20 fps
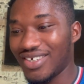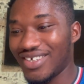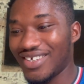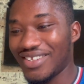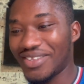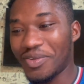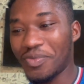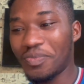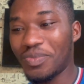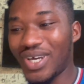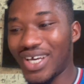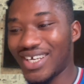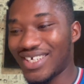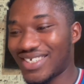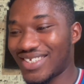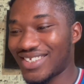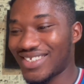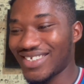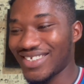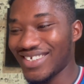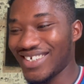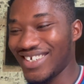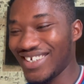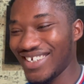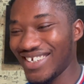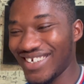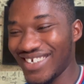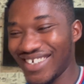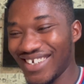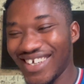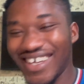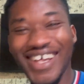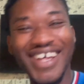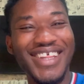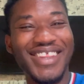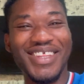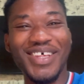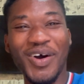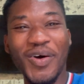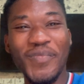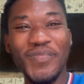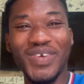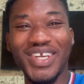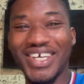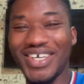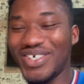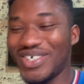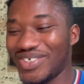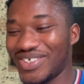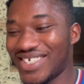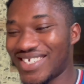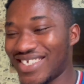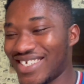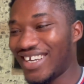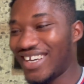the best thumbnails.